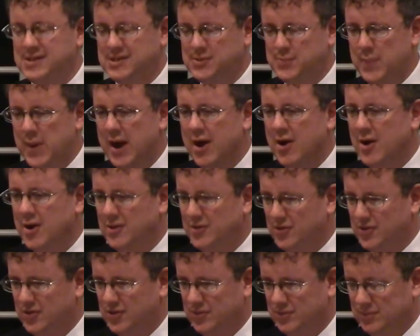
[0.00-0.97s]

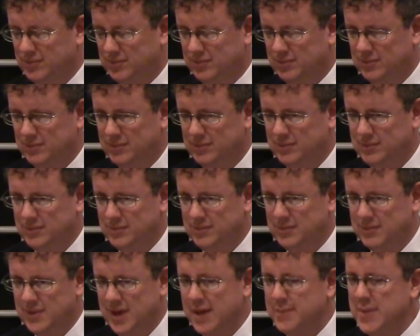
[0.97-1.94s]
parents,
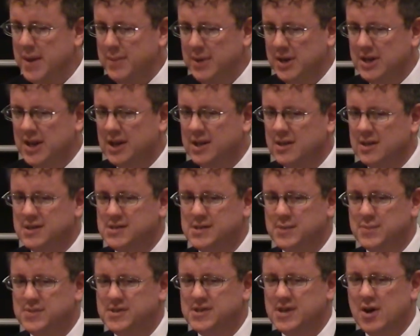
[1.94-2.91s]
and maybe Nicolas
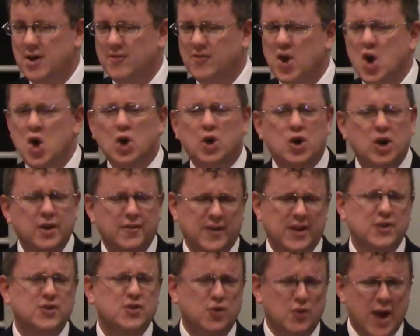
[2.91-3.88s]
himself, could have
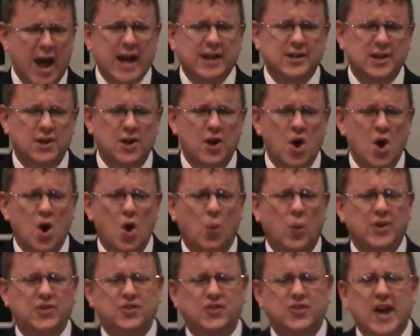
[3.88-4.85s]
interacted with
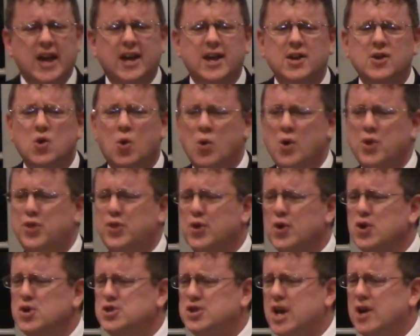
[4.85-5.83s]
second or
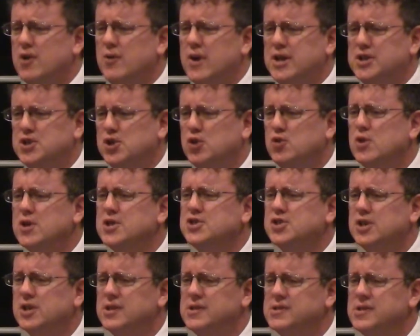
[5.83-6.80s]
third generation
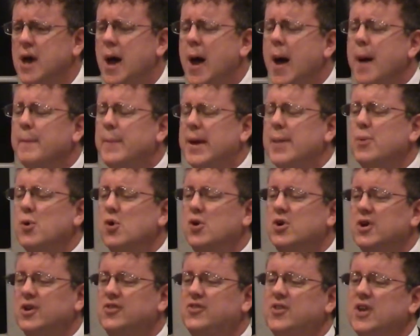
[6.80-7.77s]
Christians. People who
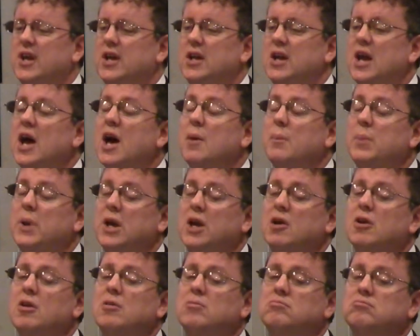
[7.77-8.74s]
could have said, yeah,
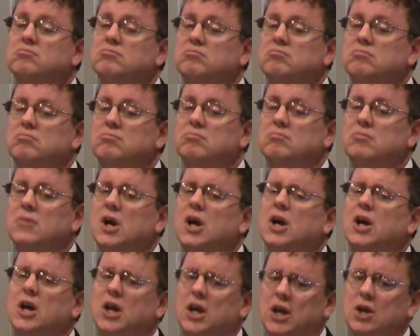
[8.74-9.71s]
Peter,
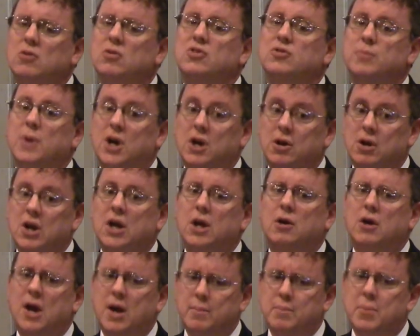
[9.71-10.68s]
he was my
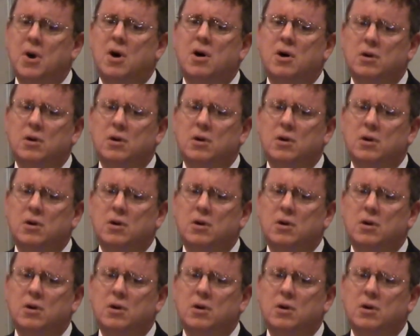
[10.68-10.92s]
great-grandpa.